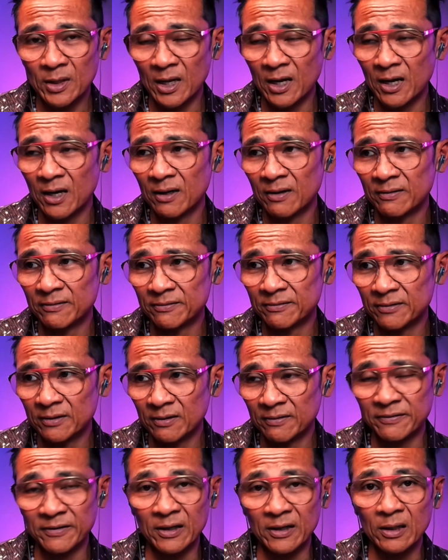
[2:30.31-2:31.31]
They have
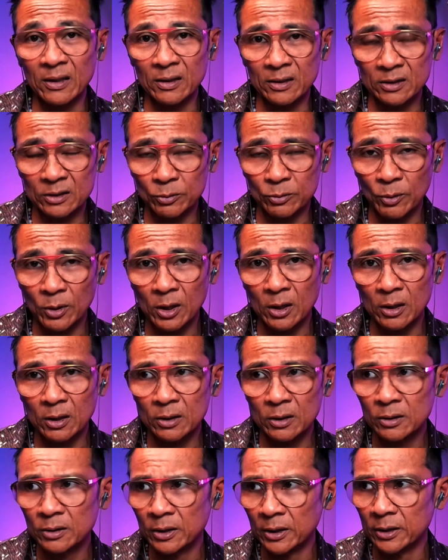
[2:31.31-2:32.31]
a feeling as
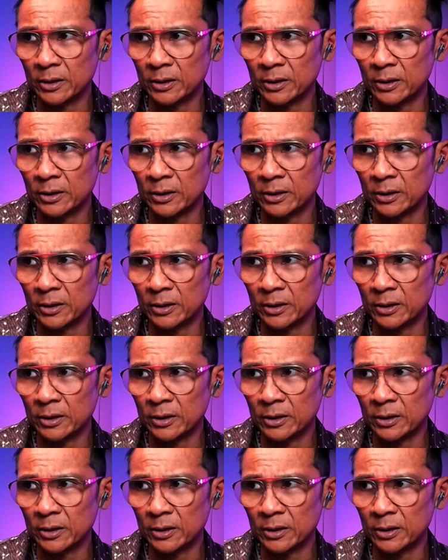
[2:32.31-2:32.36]
well.